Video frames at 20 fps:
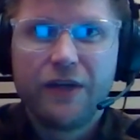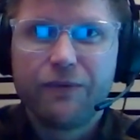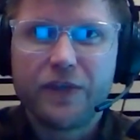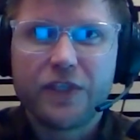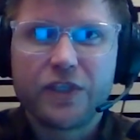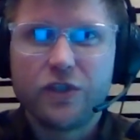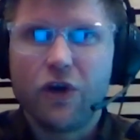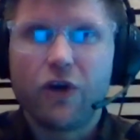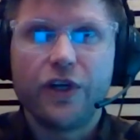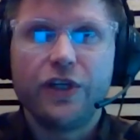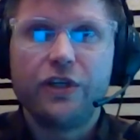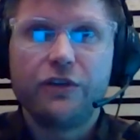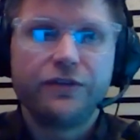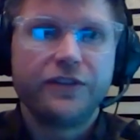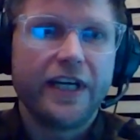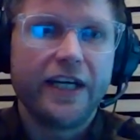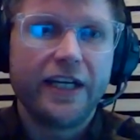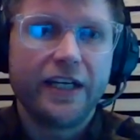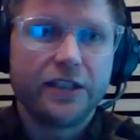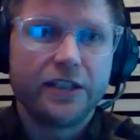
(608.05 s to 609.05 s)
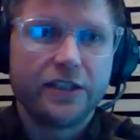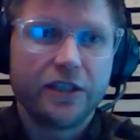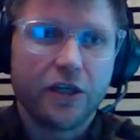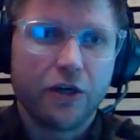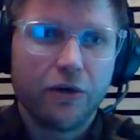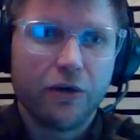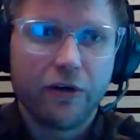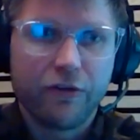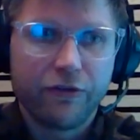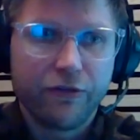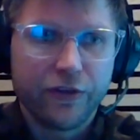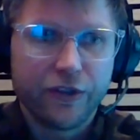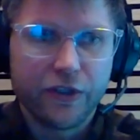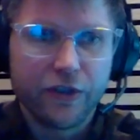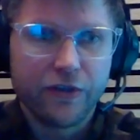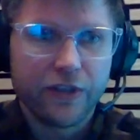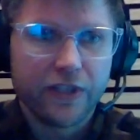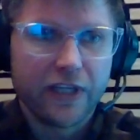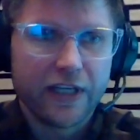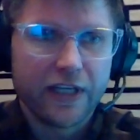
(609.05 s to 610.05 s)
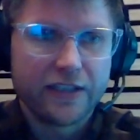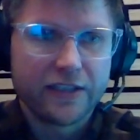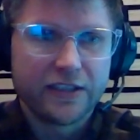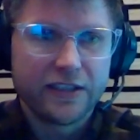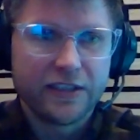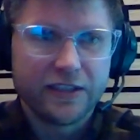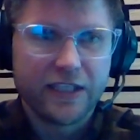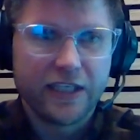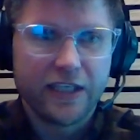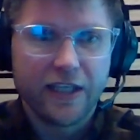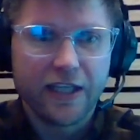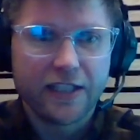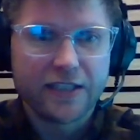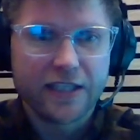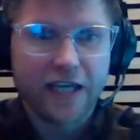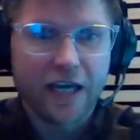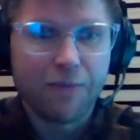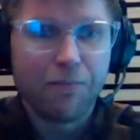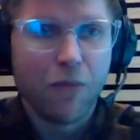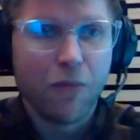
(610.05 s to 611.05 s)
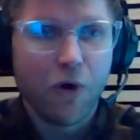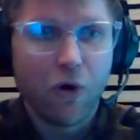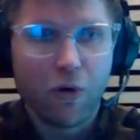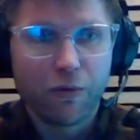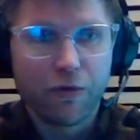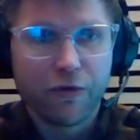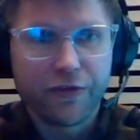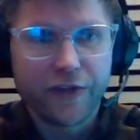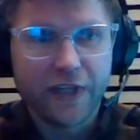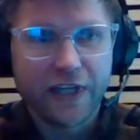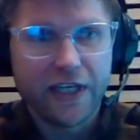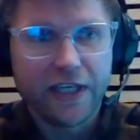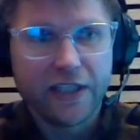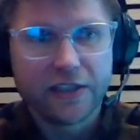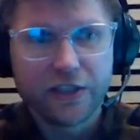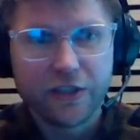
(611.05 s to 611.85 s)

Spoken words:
It's not enough data to go off for Google Ads to say, let's get more of these.